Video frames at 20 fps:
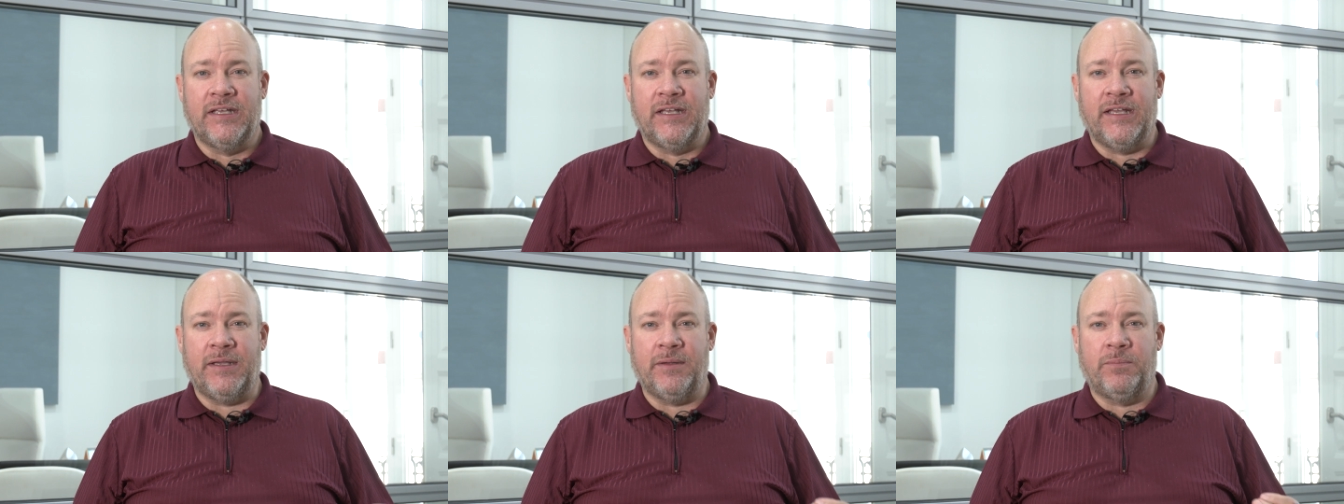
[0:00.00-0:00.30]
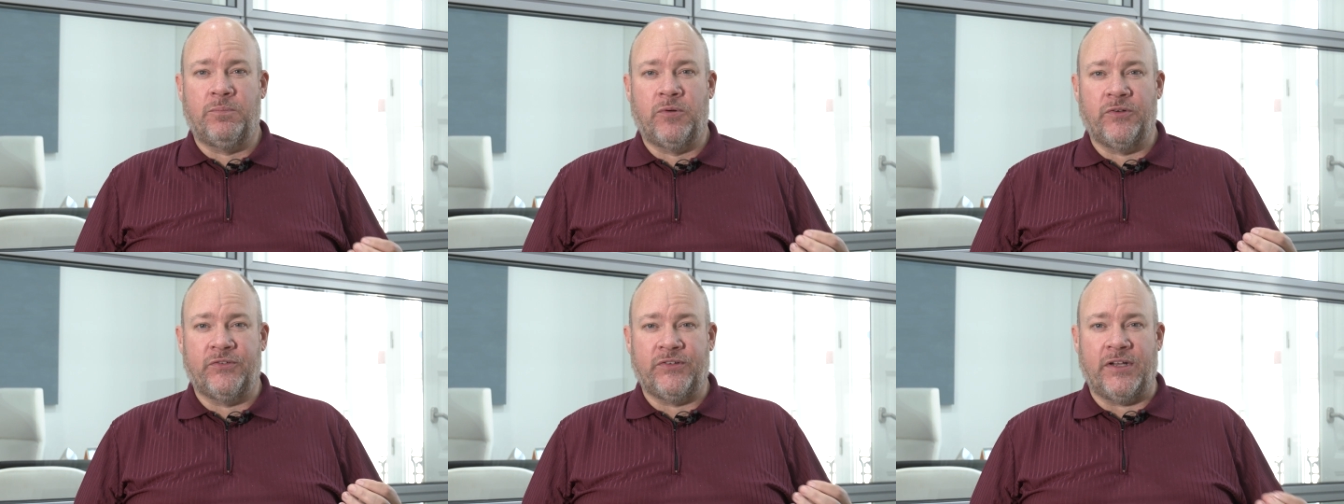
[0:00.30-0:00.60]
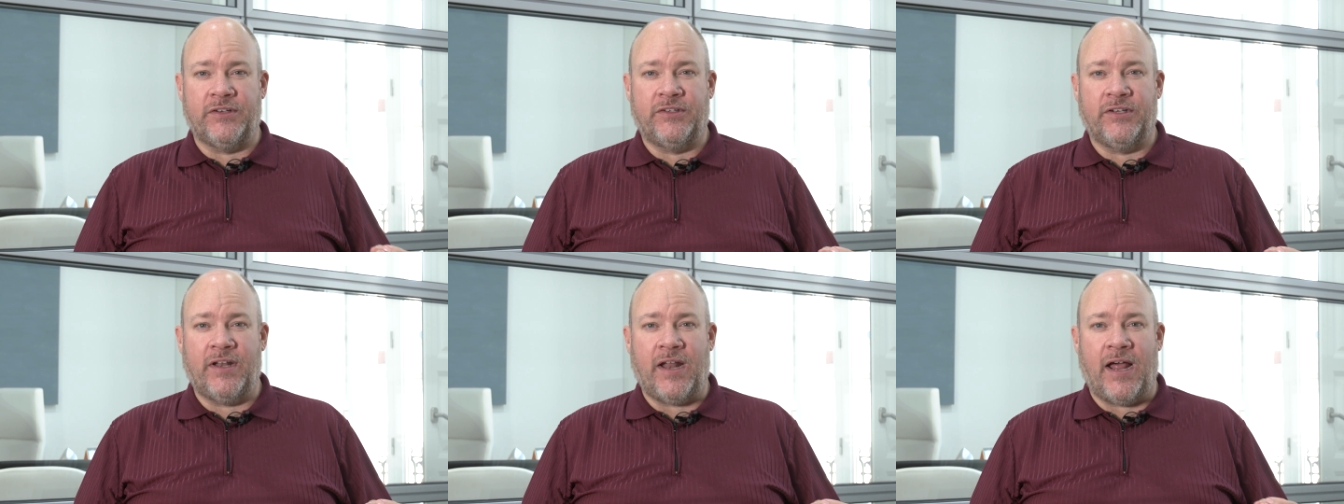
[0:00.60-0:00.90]
he
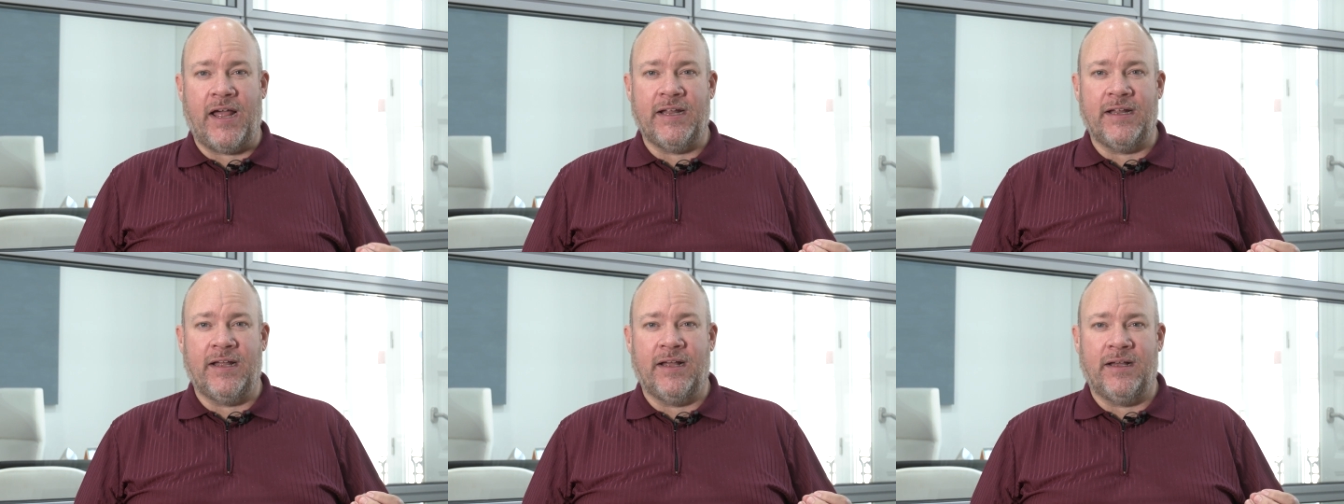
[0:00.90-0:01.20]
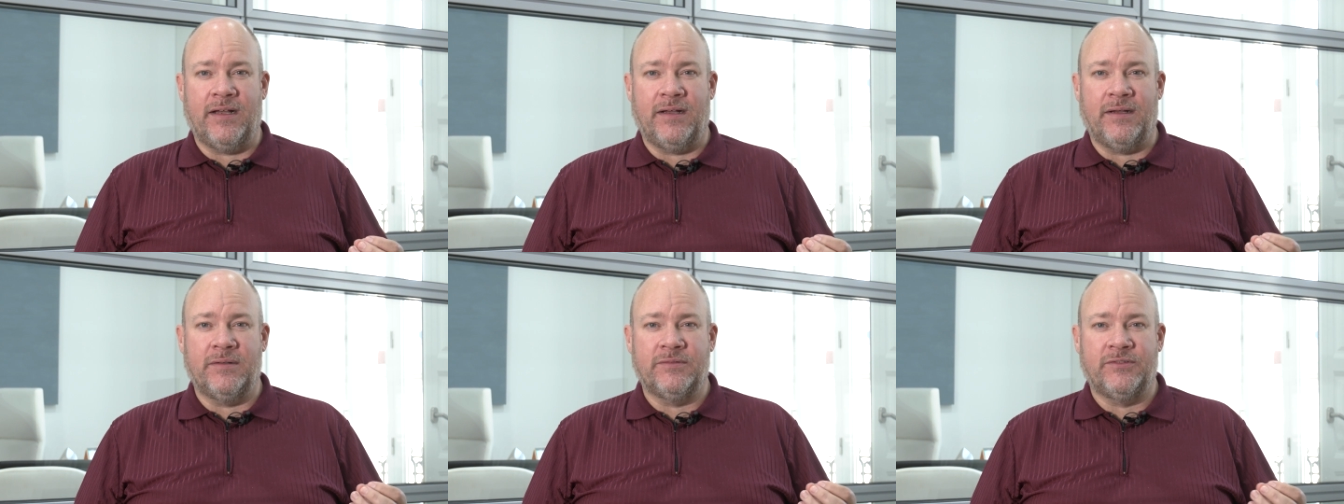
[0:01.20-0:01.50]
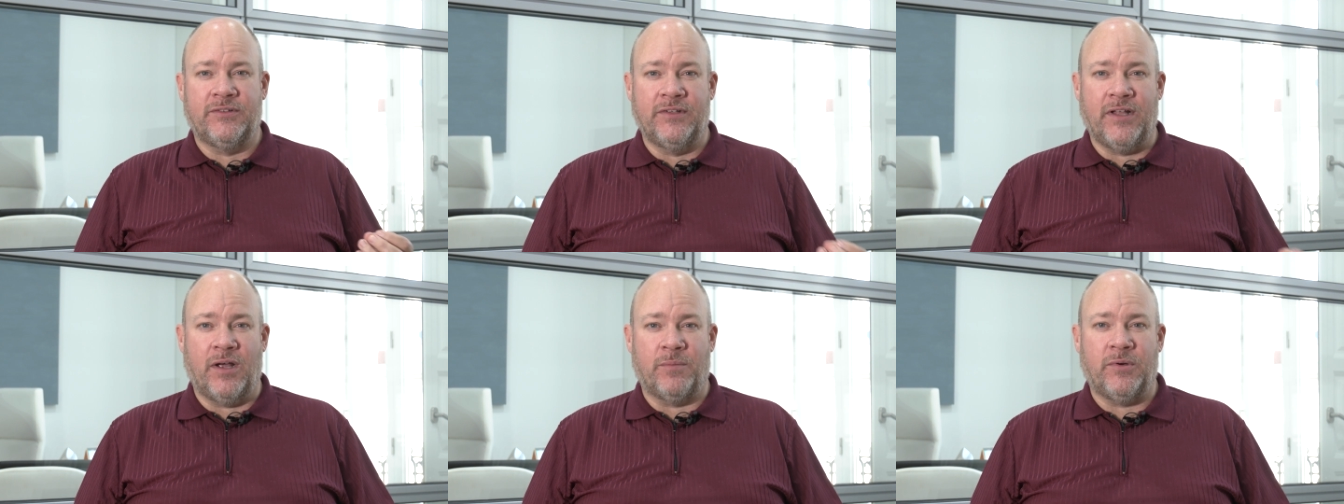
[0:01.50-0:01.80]
presented uh,
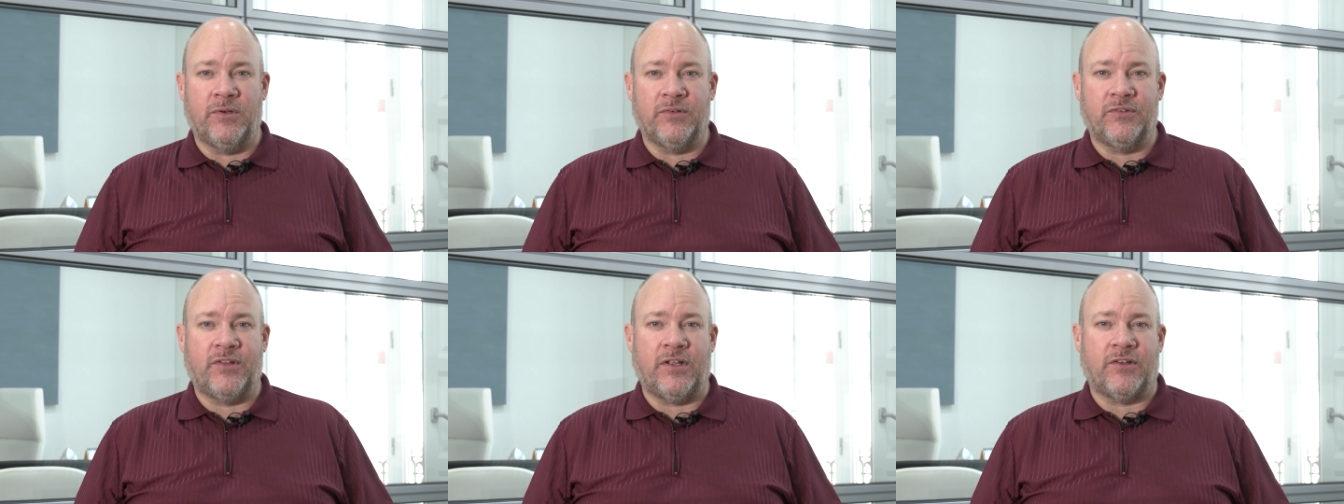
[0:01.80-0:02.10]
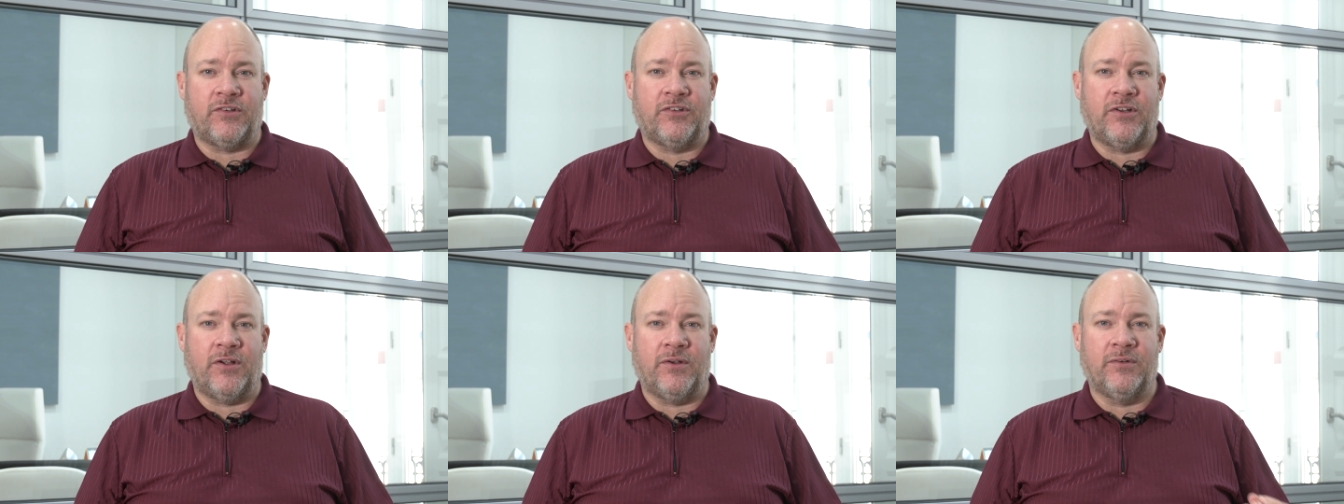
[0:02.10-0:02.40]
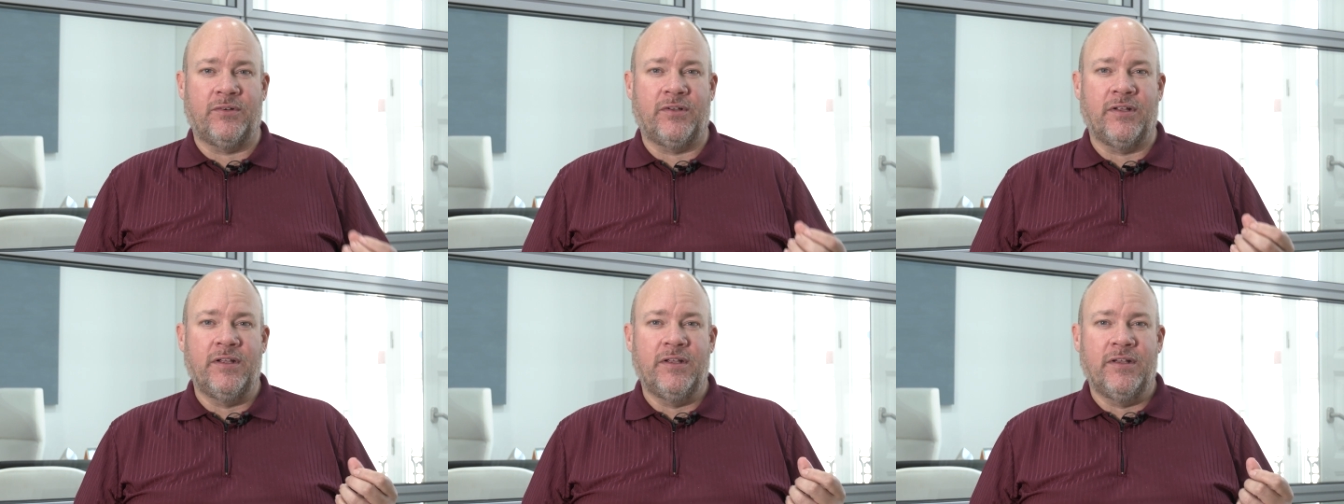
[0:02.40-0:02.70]
numbers that
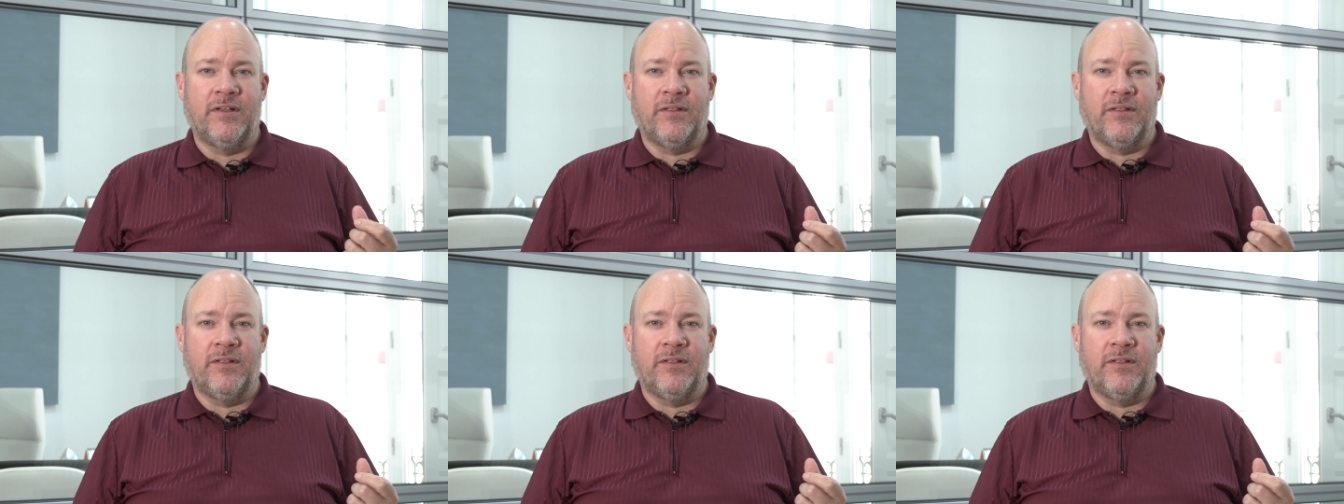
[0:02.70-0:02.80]
showed